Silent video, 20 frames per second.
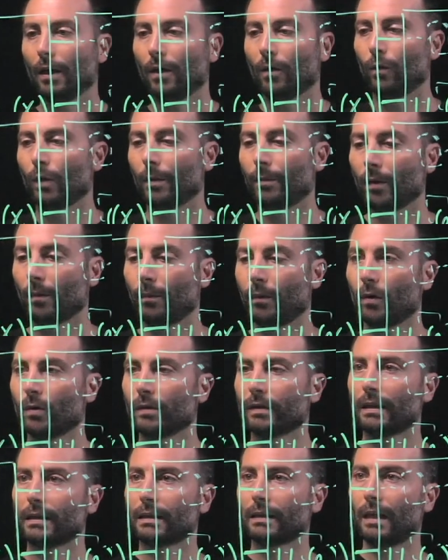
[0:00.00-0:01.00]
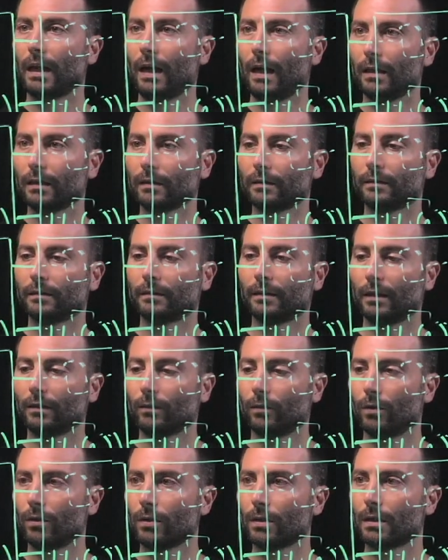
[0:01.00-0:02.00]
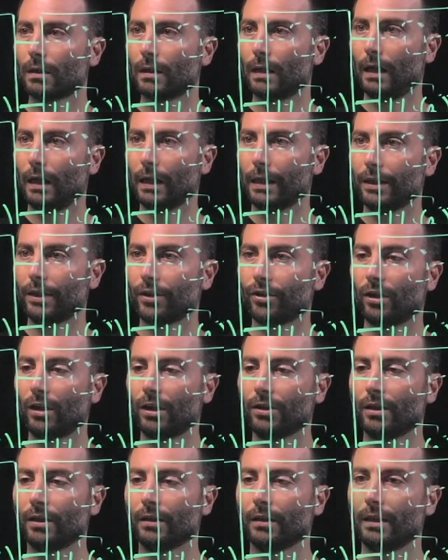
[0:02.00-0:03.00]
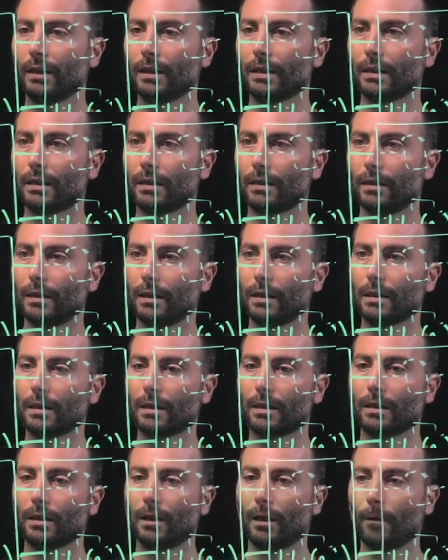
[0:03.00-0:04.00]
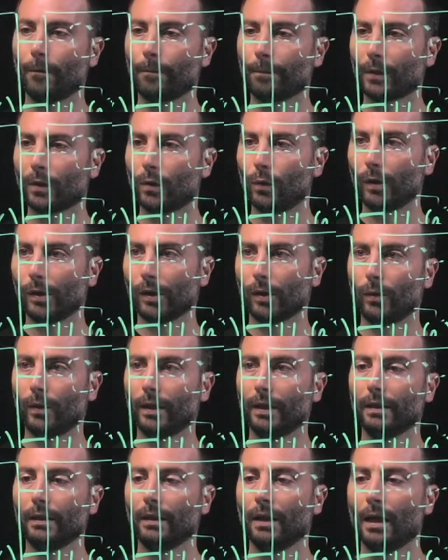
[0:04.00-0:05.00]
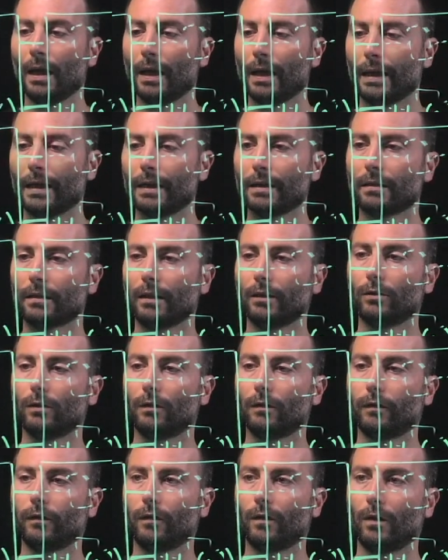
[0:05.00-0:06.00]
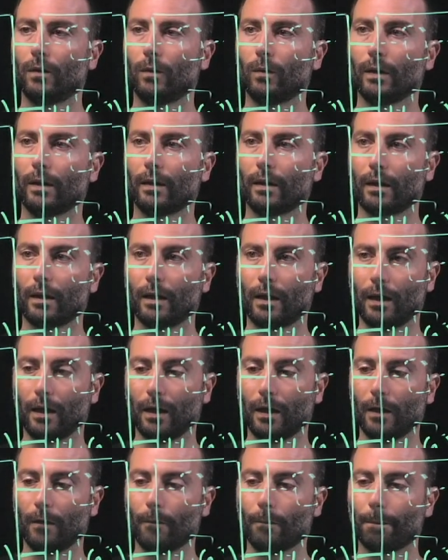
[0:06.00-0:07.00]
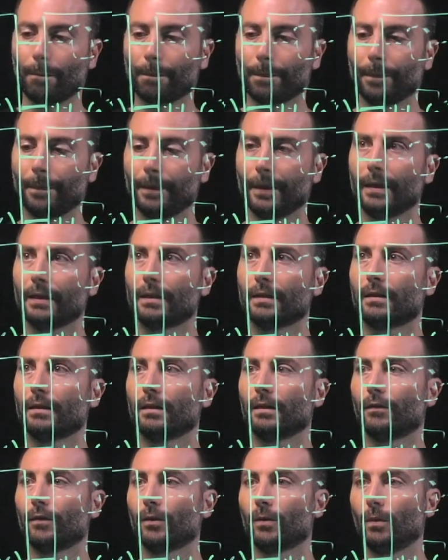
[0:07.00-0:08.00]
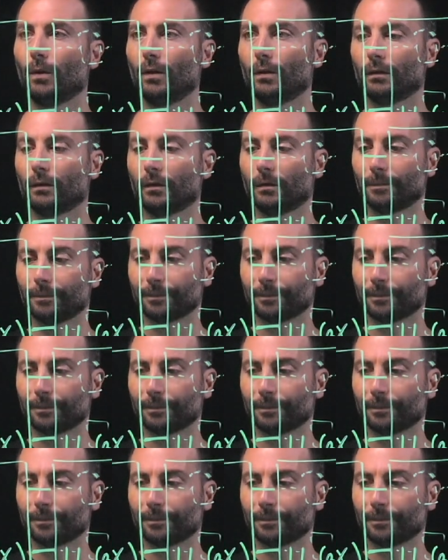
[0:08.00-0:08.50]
we proposed a star that was initialized in this QAOA instead of with this, if you want,